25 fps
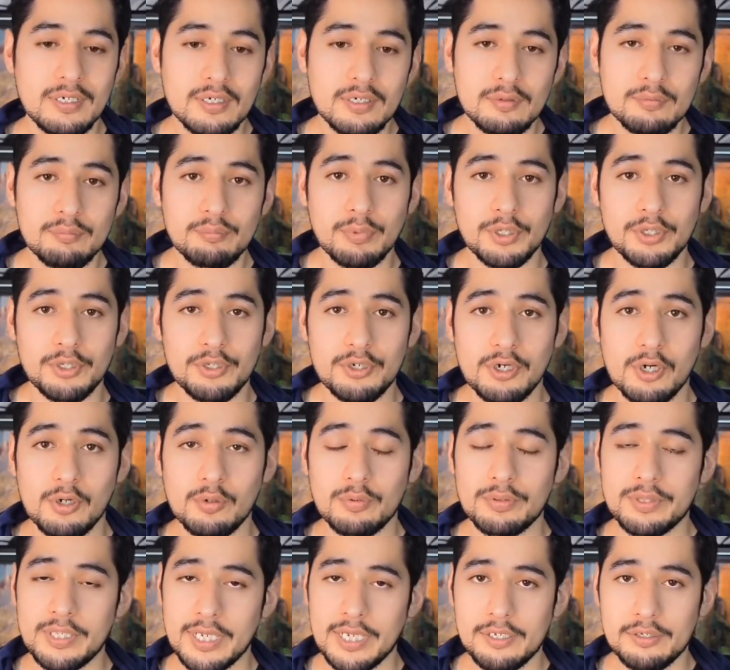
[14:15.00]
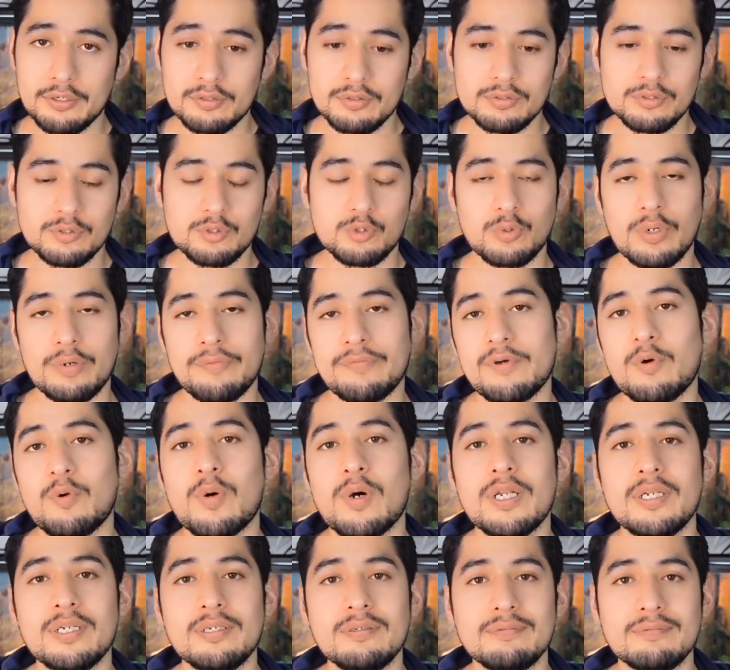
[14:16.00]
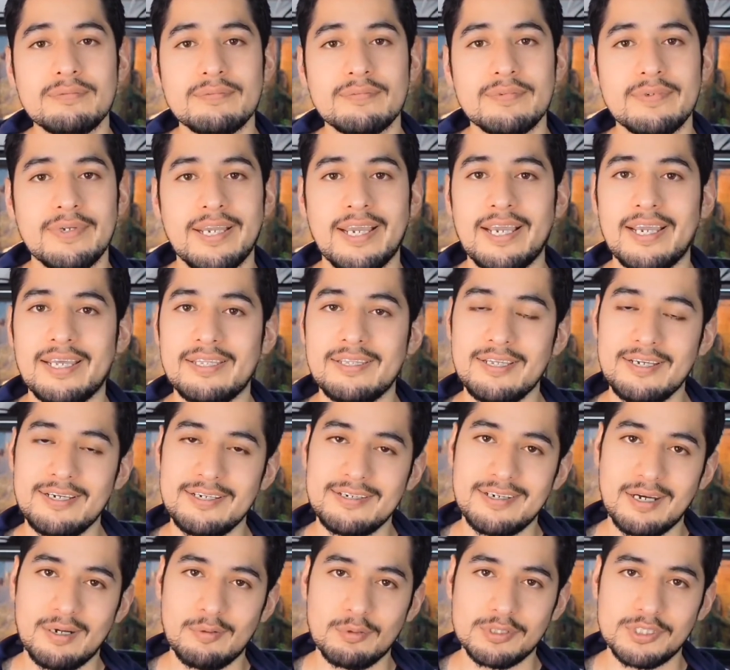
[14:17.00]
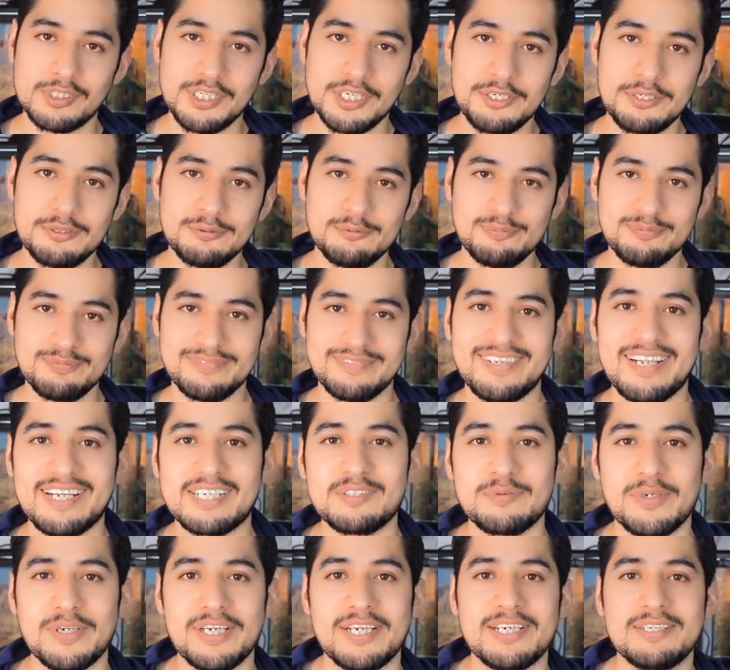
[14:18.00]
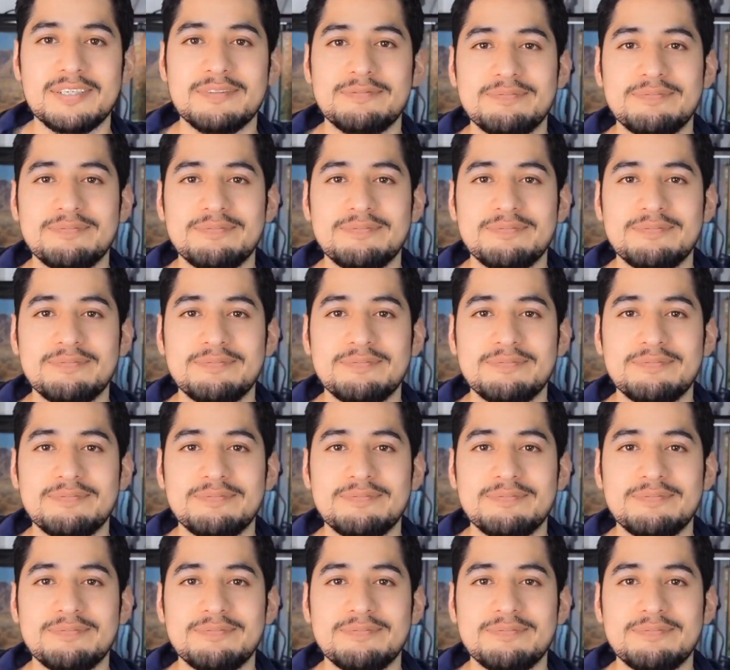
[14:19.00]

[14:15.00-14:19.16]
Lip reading: But thank you to everyone, and I will see you next week.